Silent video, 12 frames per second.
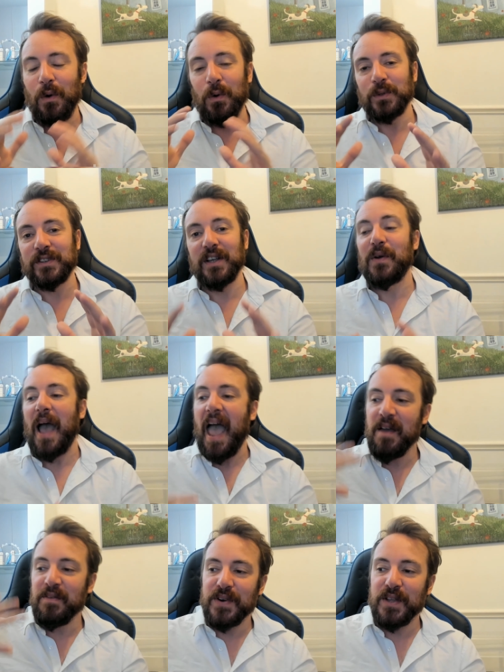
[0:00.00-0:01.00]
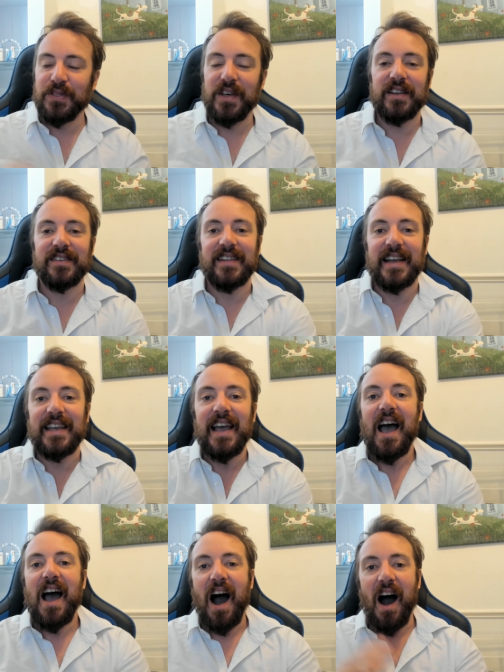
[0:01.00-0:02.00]
Also, every Thursday,
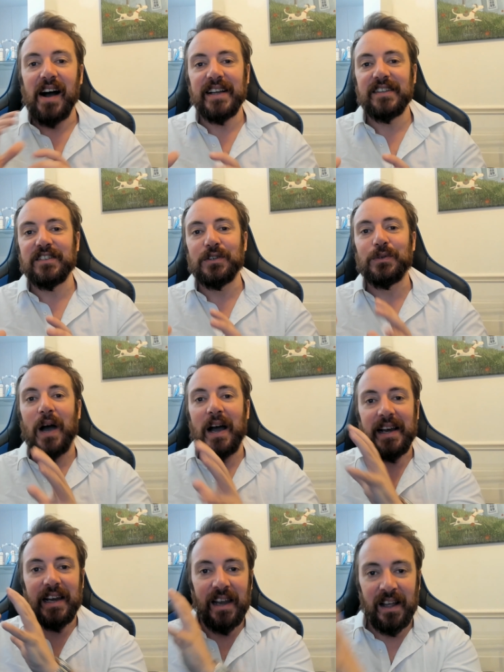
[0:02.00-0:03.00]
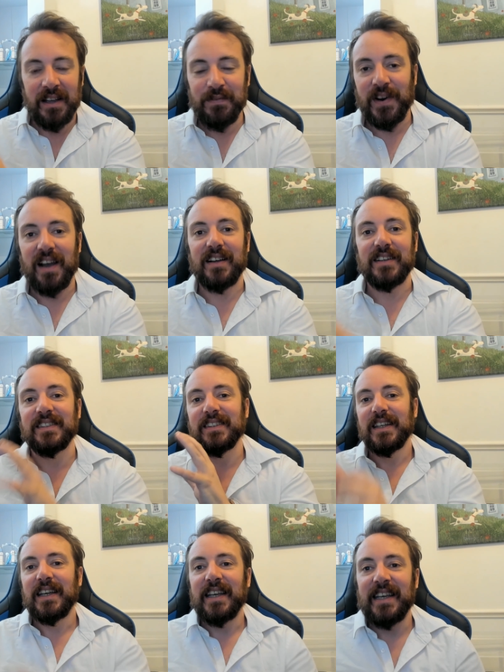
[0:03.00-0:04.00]
I do a live class
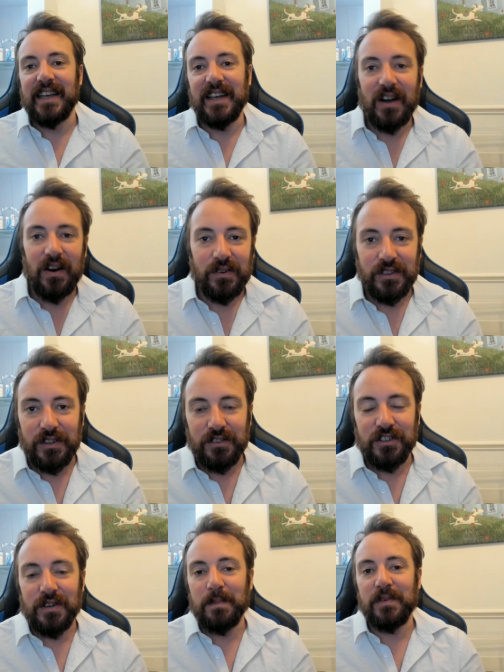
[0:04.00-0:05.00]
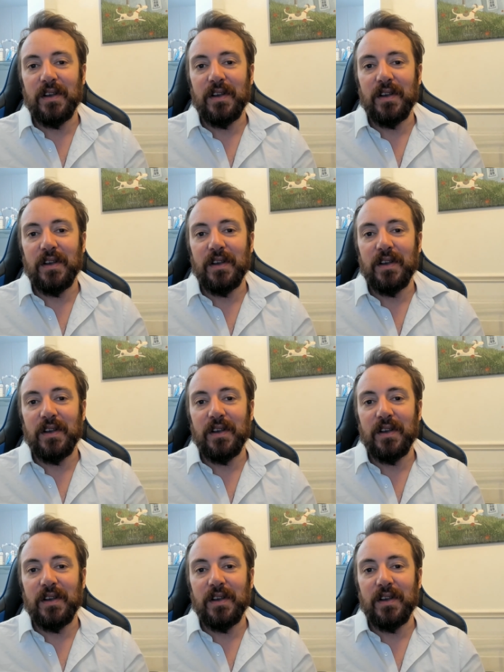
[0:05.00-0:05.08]
here on YouTube.